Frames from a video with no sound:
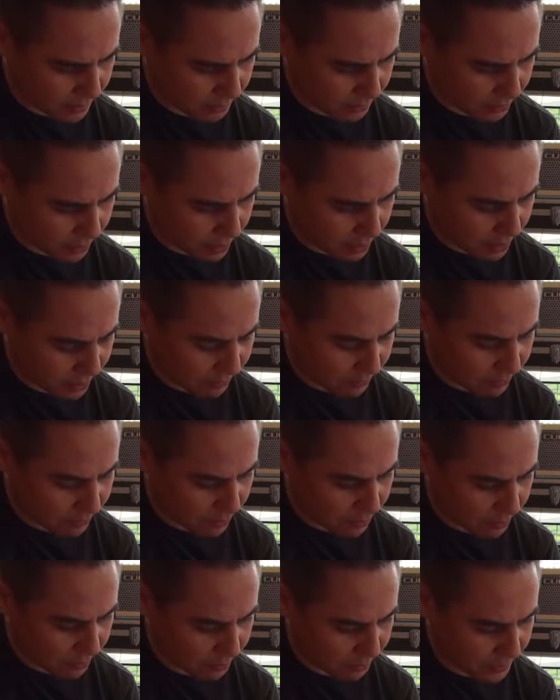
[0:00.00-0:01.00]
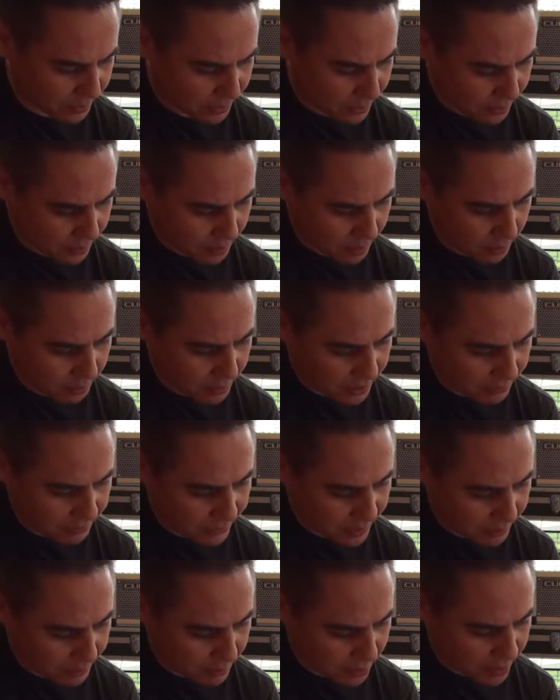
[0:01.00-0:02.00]
going from a B
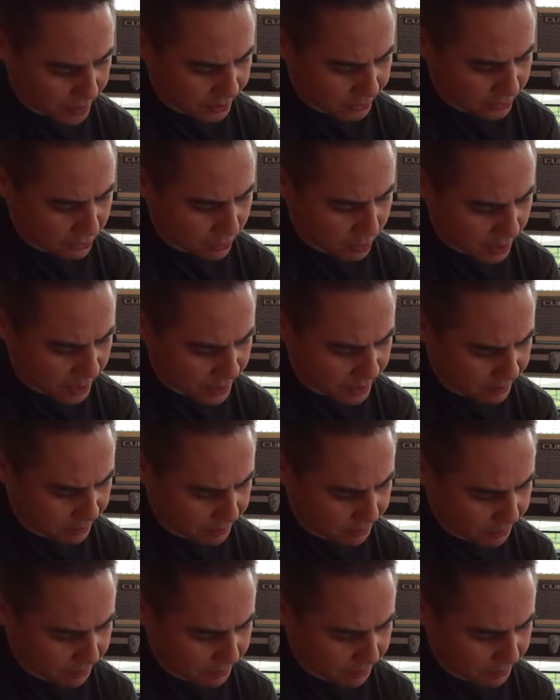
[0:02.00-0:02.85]
flat minor triad,